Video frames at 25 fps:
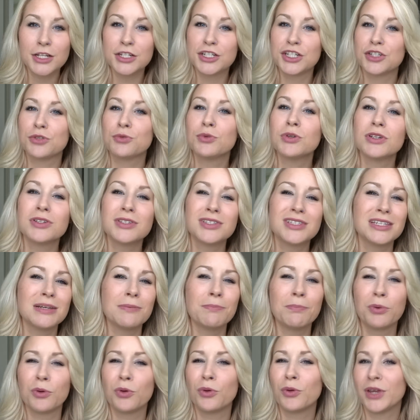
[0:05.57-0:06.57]
Just real
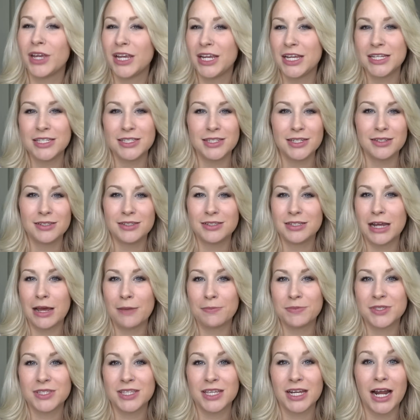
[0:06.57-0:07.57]
simple, easy
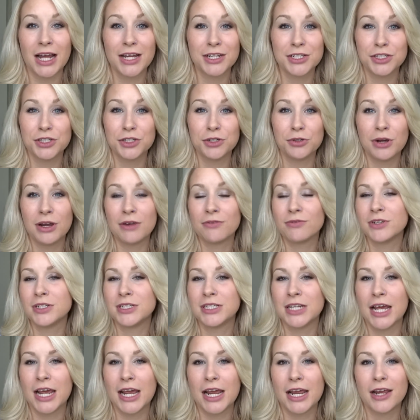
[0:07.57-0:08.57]
steps that I do every
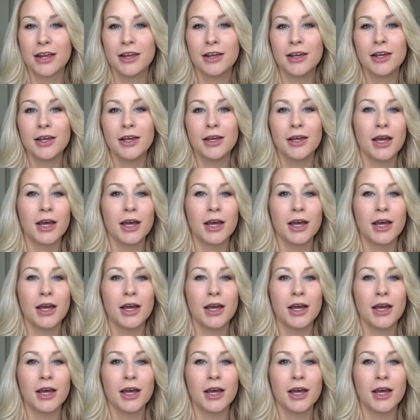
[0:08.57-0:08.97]
day